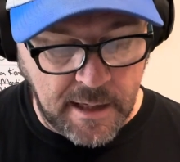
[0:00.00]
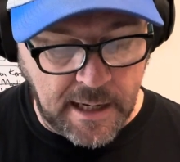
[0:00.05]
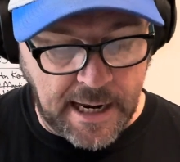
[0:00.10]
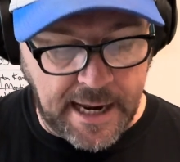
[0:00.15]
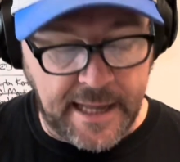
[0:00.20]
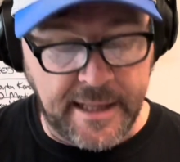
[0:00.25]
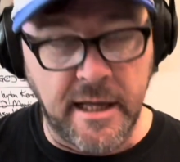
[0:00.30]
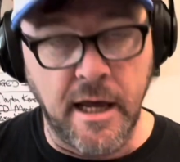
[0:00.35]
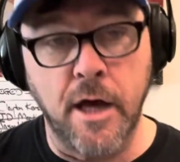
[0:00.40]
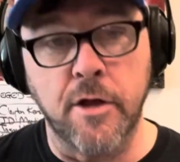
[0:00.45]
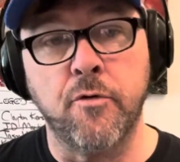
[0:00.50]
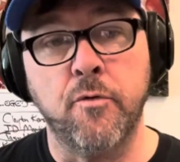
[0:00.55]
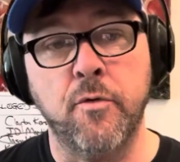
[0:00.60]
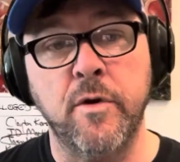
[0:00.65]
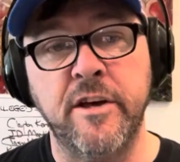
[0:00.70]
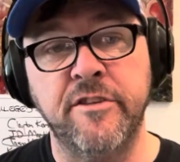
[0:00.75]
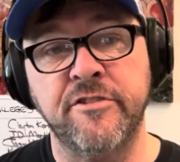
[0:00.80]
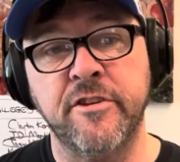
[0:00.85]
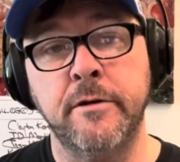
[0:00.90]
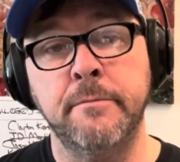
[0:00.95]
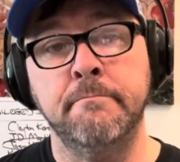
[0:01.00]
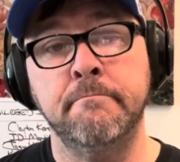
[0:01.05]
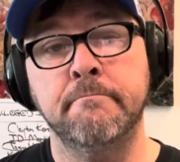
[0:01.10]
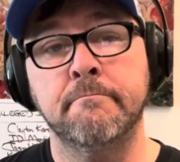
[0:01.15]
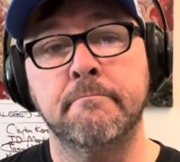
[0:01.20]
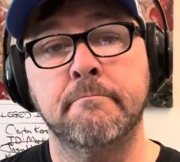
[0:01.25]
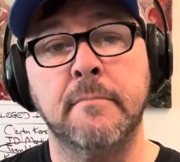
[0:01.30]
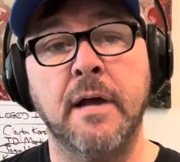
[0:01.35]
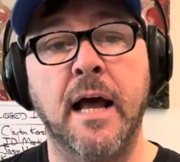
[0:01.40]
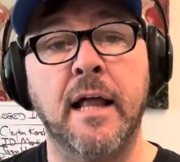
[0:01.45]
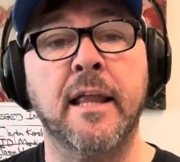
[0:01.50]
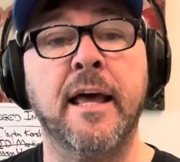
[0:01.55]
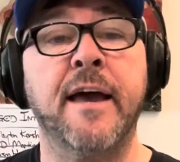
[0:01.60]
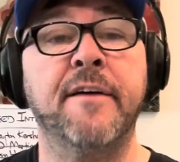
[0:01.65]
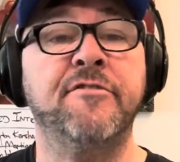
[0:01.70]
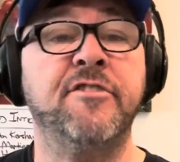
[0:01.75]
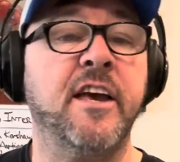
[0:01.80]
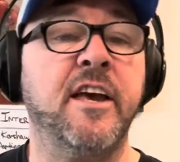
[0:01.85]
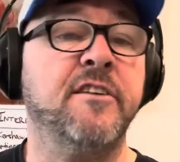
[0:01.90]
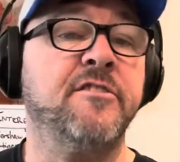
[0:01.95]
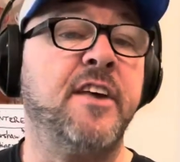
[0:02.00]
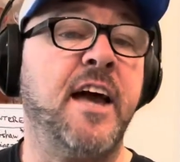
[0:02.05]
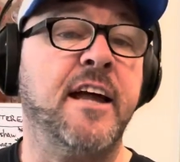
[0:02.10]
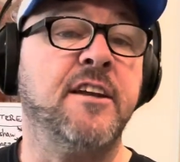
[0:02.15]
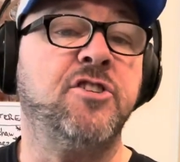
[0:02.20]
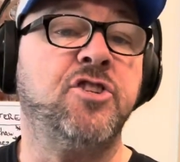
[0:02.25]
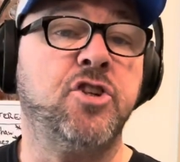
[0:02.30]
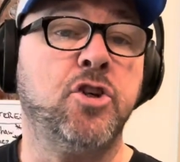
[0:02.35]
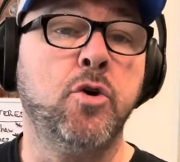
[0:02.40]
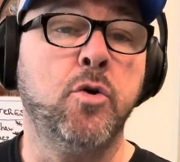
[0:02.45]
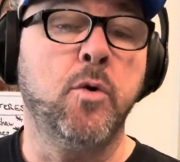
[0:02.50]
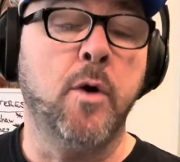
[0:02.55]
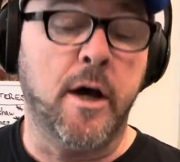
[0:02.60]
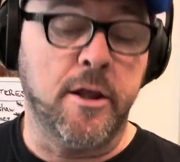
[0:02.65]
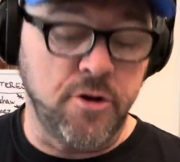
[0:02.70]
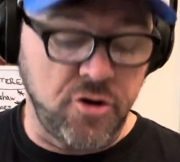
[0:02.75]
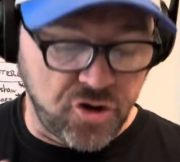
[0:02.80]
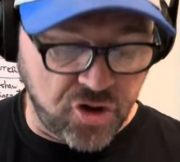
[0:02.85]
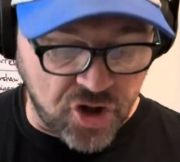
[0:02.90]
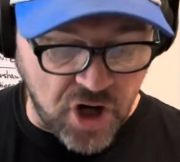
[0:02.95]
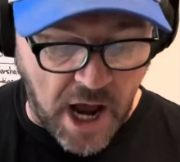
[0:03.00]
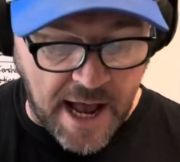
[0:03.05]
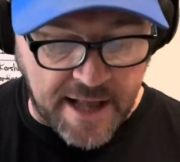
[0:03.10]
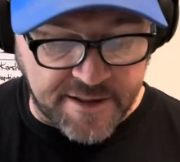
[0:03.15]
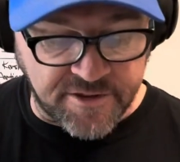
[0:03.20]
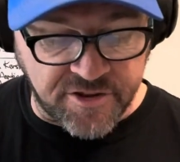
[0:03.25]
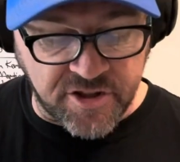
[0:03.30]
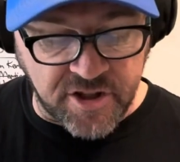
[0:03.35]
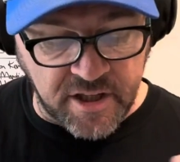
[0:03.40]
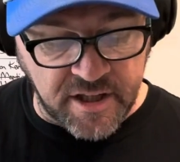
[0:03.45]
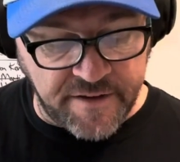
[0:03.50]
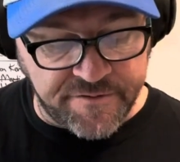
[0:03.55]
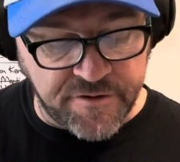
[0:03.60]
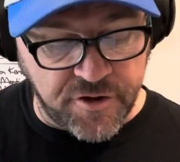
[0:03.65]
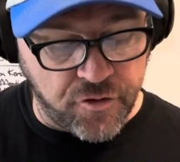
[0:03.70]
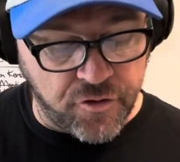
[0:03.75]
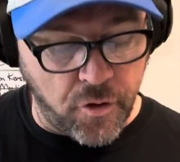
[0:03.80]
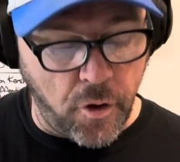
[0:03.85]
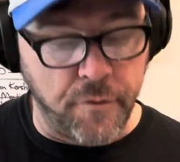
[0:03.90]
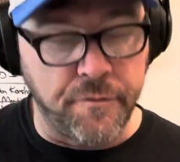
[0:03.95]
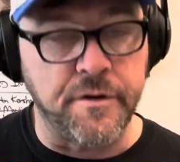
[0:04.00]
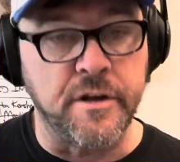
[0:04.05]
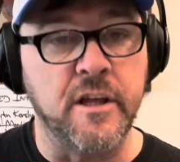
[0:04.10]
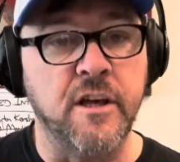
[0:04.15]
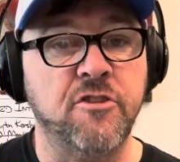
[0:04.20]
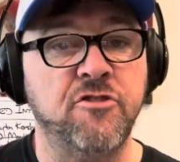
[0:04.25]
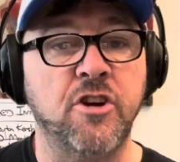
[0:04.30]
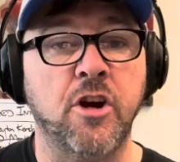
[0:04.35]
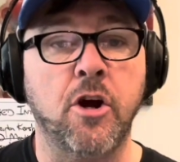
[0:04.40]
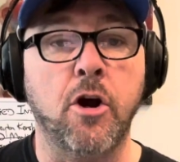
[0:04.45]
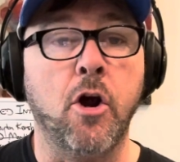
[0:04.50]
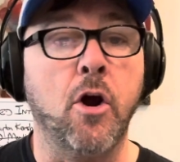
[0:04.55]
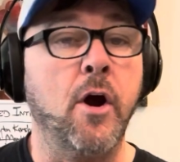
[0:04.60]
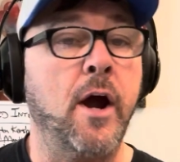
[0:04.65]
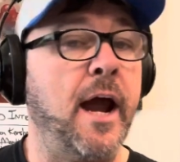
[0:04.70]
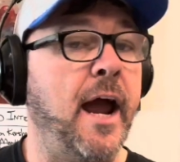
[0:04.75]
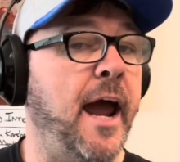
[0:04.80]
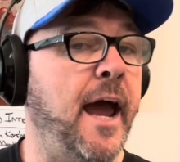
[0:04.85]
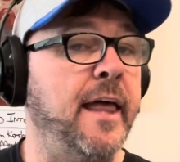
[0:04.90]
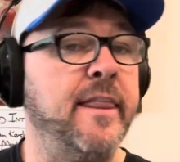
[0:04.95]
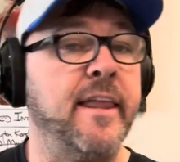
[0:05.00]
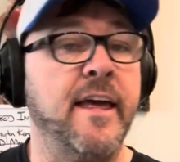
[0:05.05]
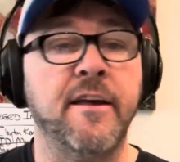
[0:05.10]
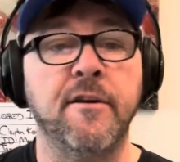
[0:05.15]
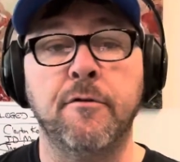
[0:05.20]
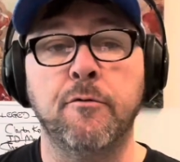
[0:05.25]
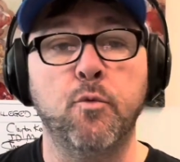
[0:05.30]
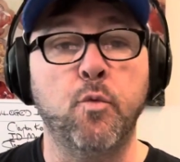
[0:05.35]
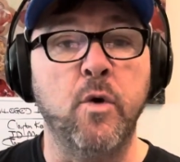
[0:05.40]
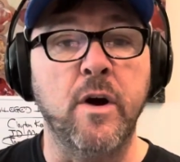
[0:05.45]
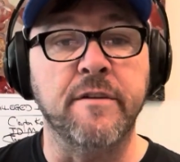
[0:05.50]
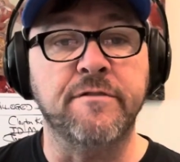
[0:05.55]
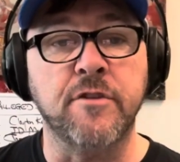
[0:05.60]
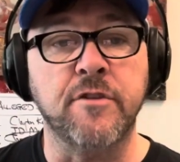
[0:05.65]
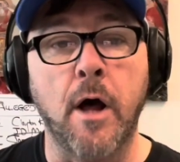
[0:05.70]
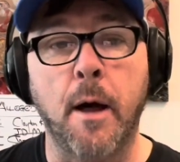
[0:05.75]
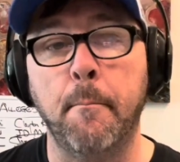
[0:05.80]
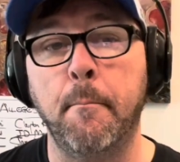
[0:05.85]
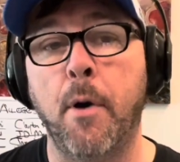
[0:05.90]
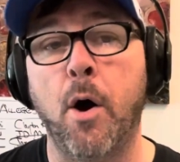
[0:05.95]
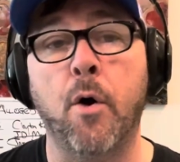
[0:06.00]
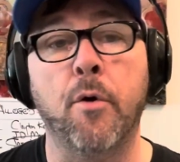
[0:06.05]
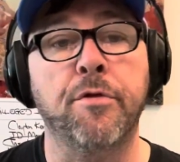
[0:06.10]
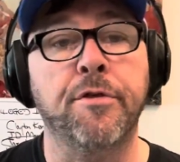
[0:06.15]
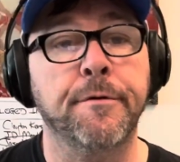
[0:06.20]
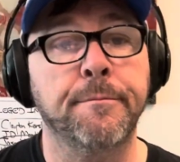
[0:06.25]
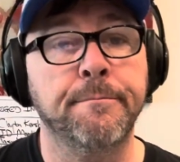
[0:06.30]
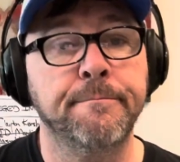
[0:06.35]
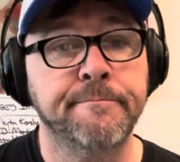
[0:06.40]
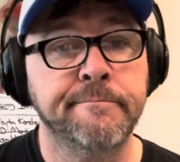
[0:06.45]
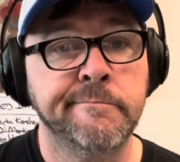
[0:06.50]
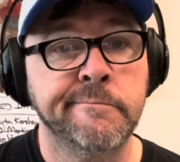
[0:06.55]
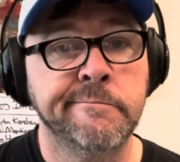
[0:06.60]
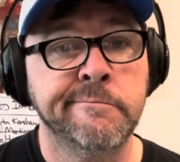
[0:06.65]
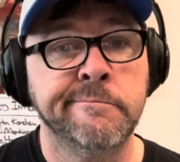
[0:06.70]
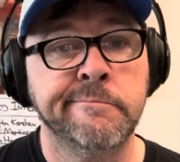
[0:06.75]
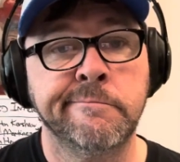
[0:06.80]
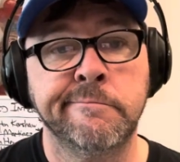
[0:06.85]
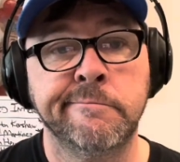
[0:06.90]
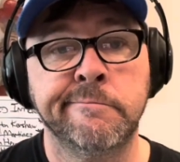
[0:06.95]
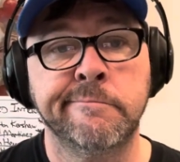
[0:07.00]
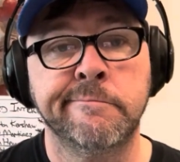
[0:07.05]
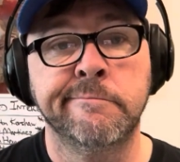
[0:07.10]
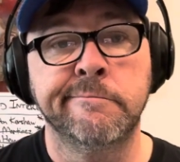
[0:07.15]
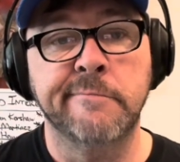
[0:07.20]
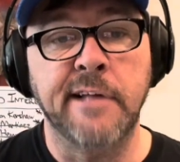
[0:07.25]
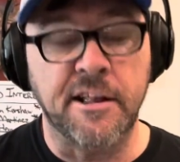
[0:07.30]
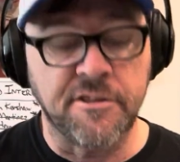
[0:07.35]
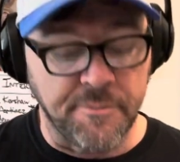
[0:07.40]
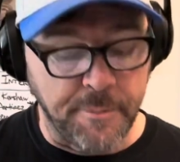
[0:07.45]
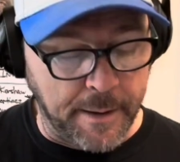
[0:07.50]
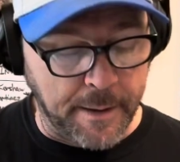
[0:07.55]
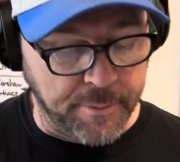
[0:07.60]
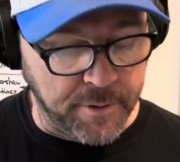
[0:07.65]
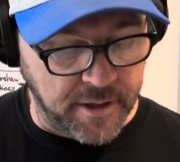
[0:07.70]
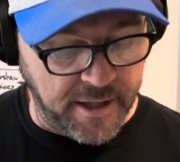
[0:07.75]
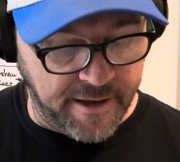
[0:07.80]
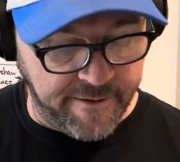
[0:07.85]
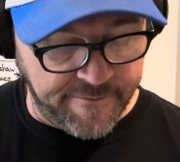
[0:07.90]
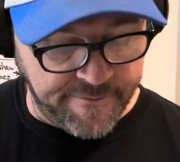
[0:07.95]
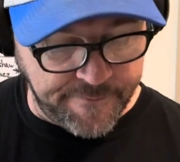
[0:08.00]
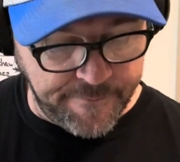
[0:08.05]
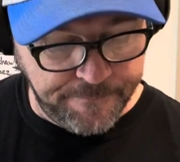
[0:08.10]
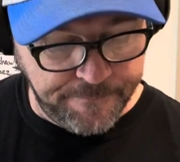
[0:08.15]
And the other reason, LAFC has had two other shots to lift the trophy this year, and they whiffed on both. That's my belief.